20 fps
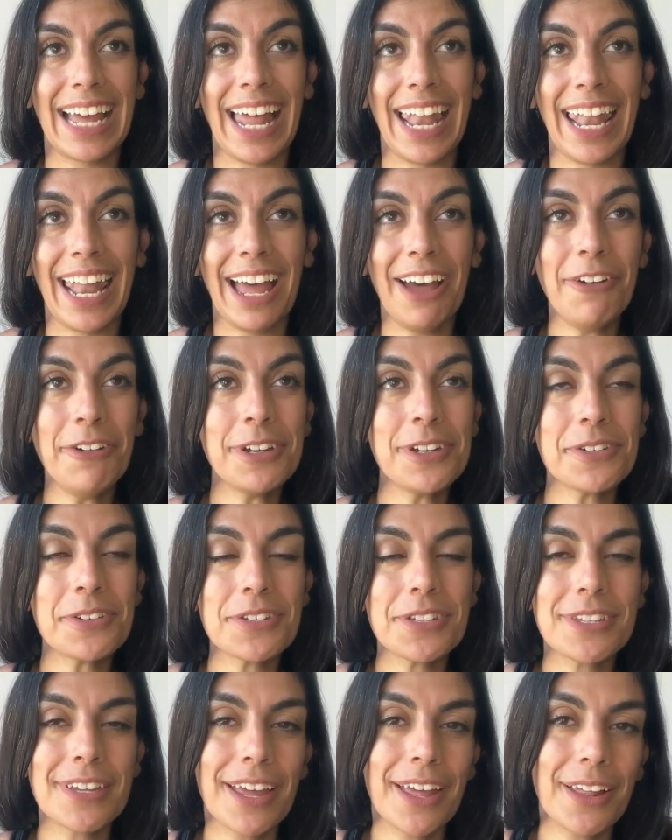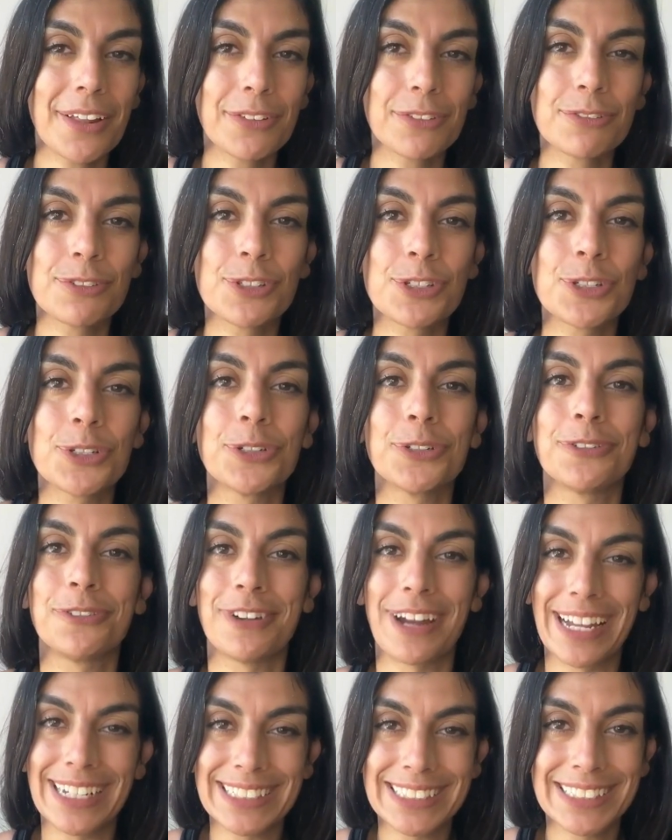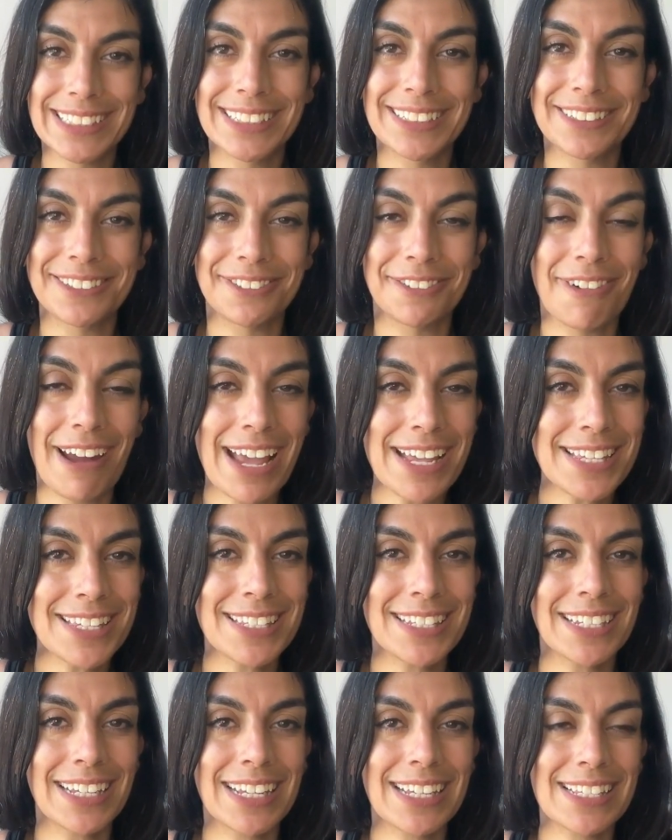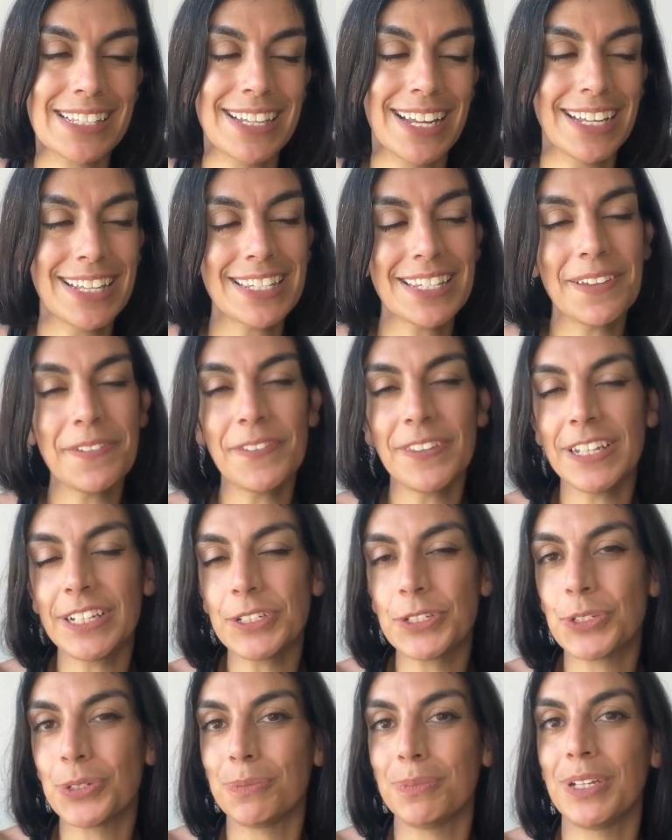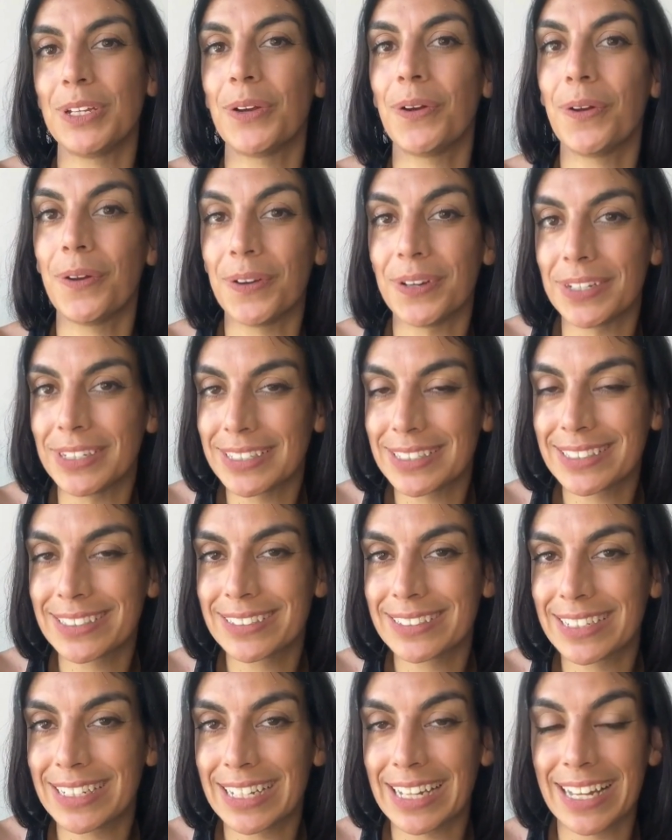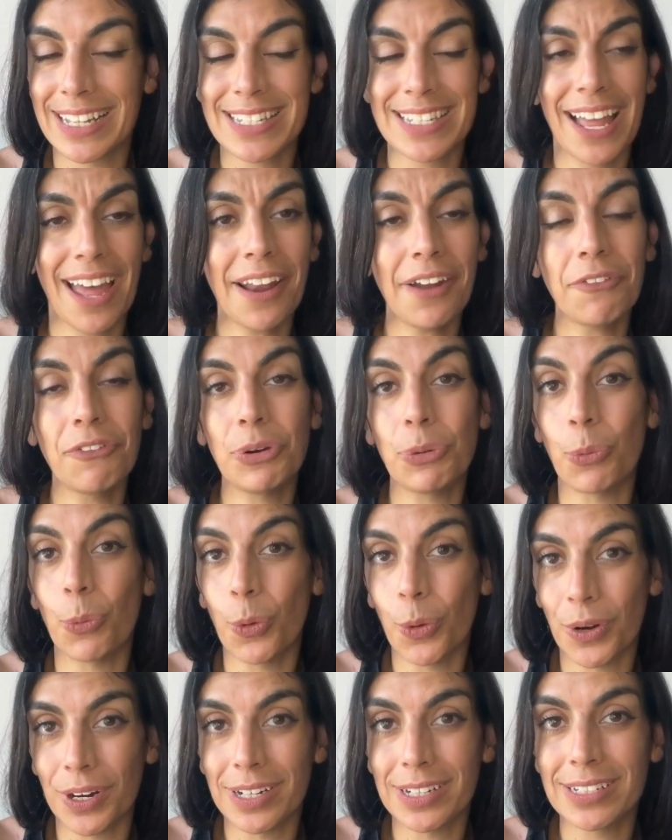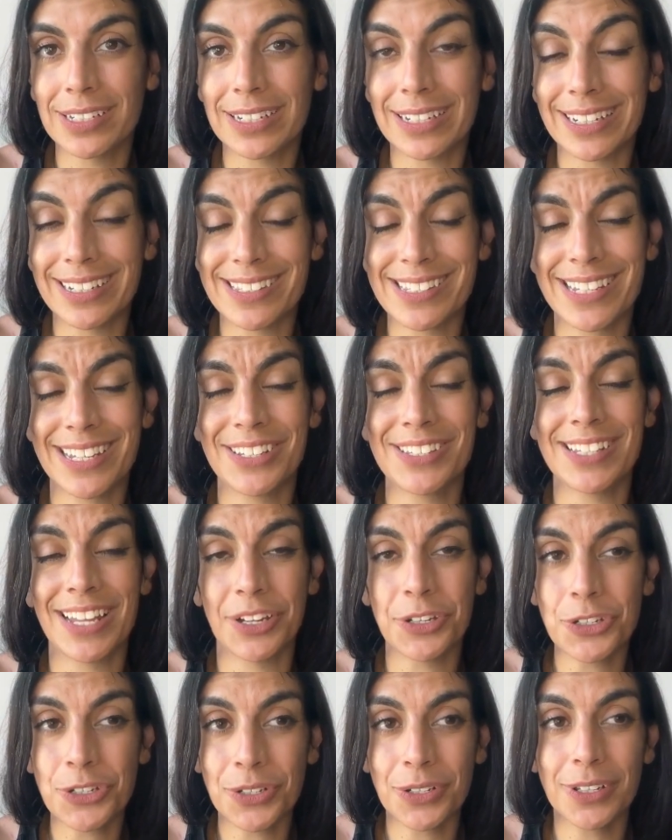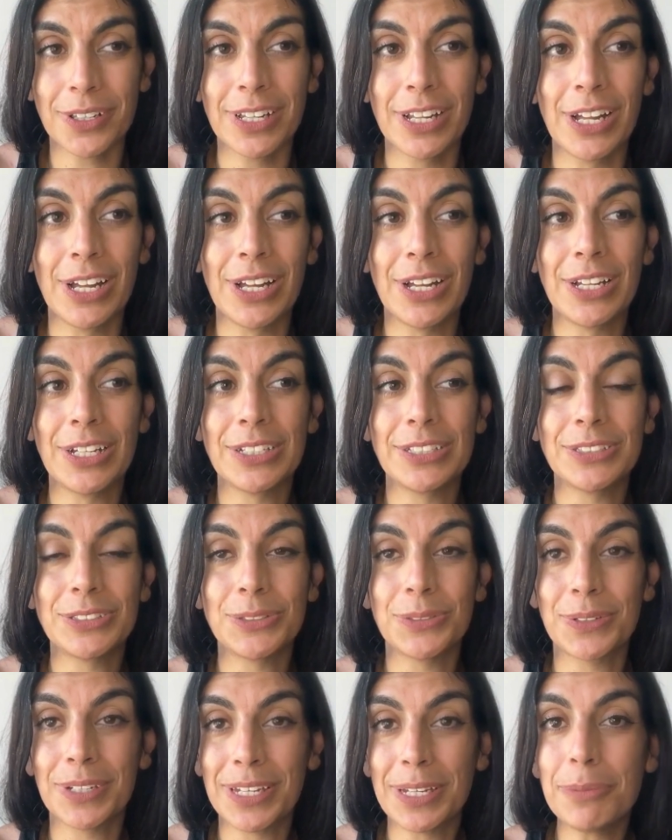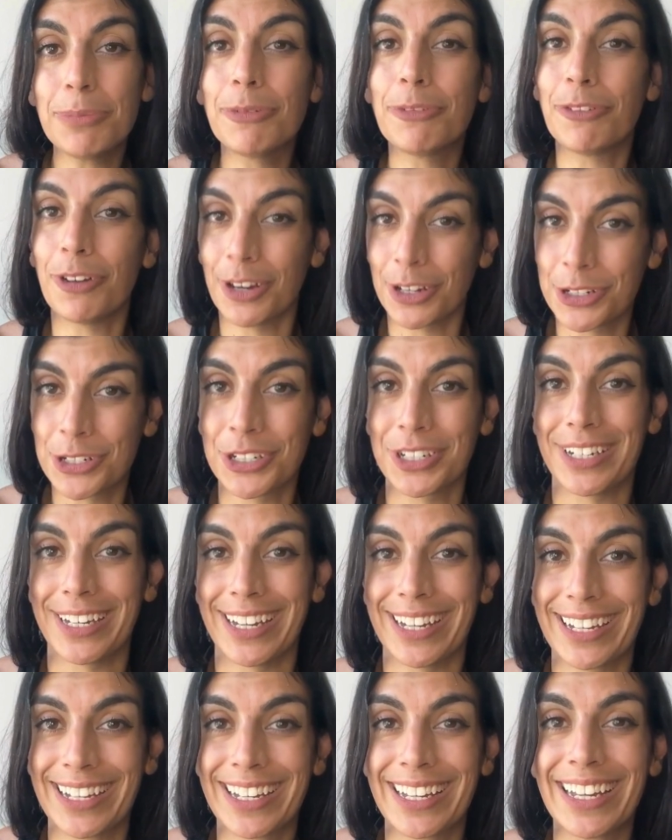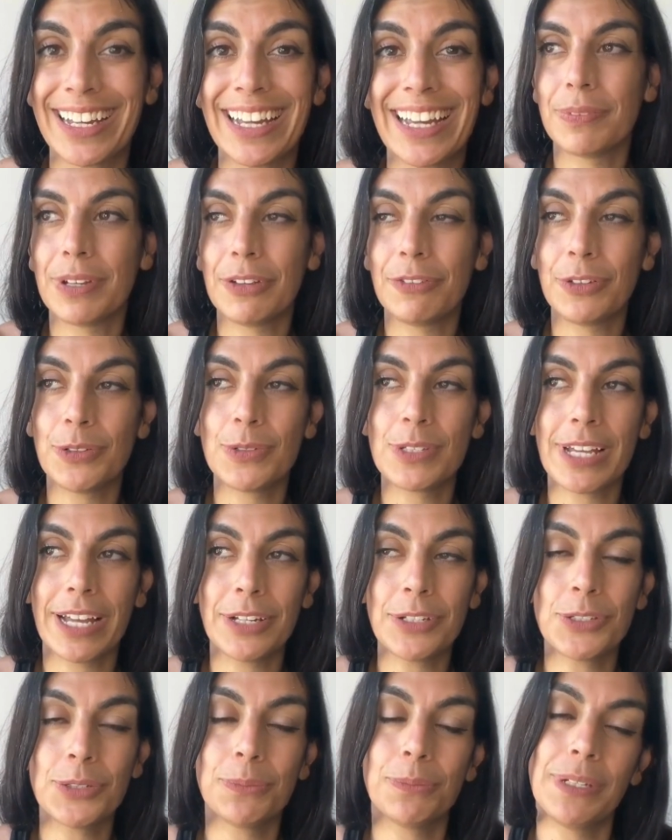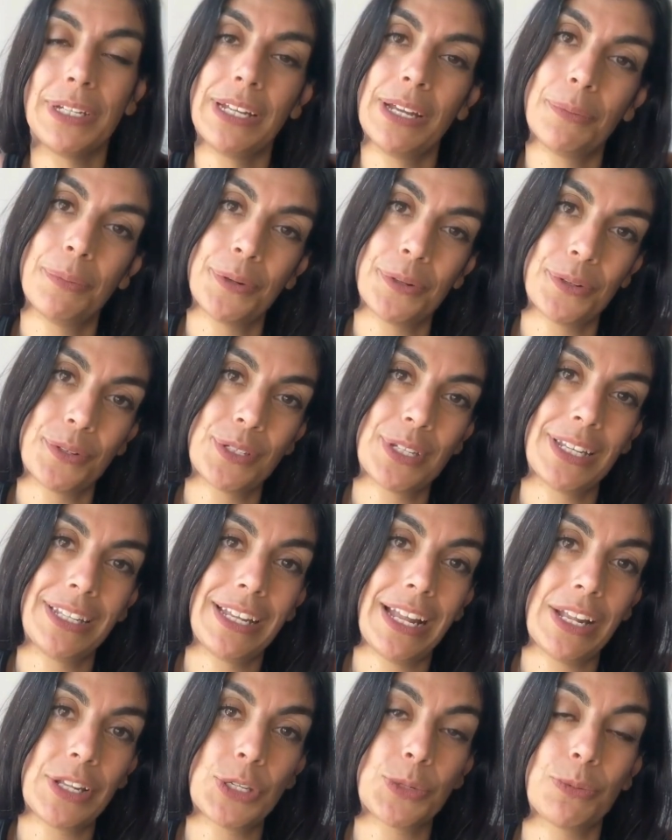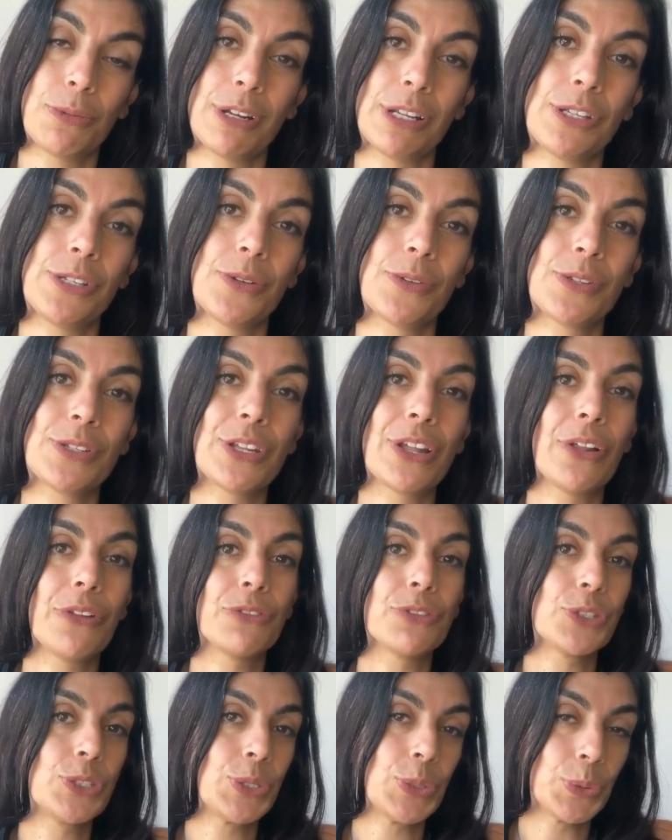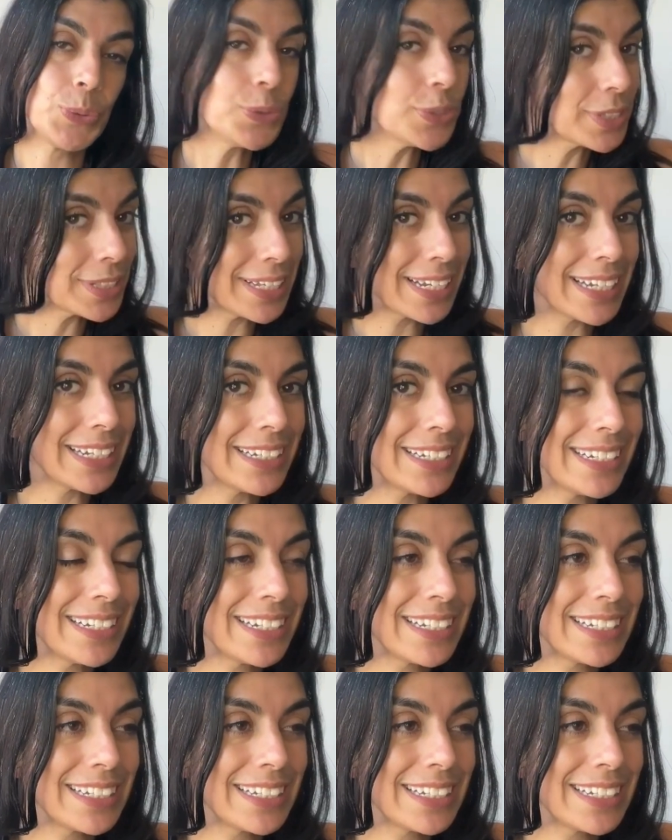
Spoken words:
allow yourself to rest. Rest is not something to be earned. It's not a reward. It's essential to keep functioning. If you tend to be a person that spreads yourself too thin,